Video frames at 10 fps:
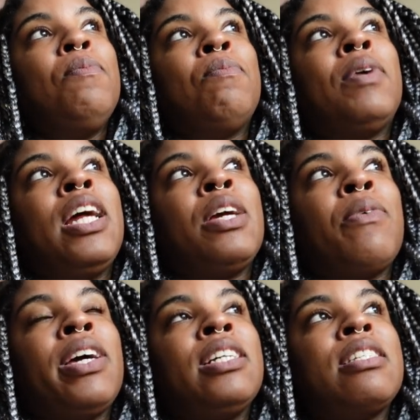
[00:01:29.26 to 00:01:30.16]
But
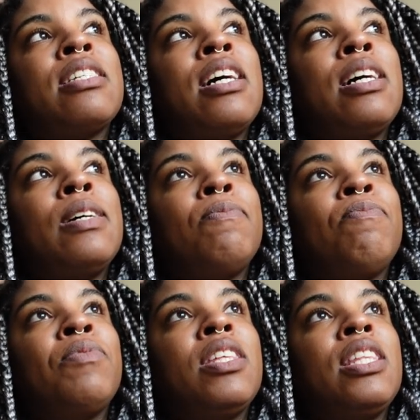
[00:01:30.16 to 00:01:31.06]
anyways,
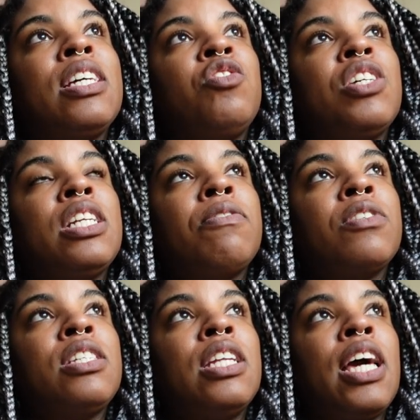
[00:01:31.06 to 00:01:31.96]
um, the agenda
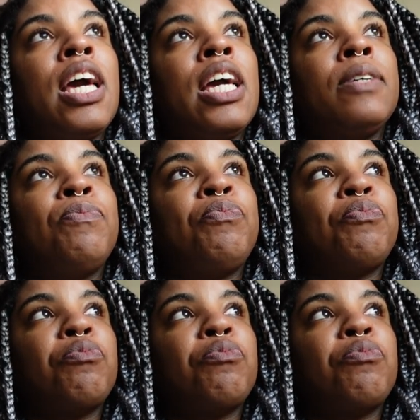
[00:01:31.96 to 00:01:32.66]
for today